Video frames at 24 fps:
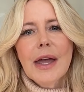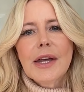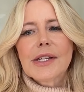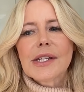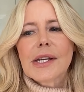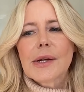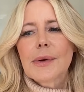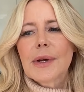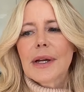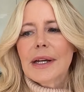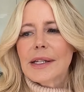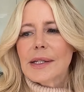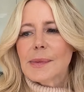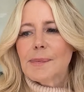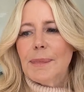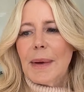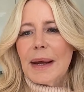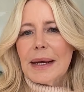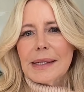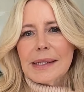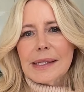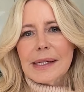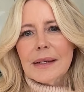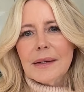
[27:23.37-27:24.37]
so it's
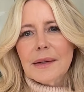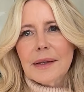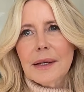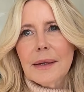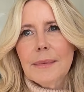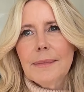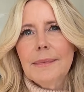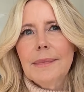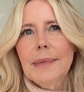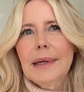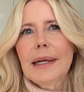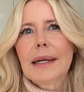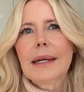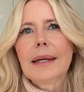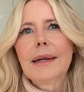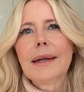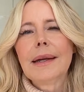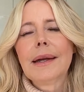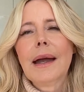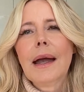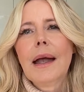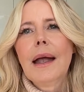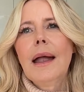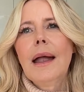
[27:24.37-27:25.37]
basically me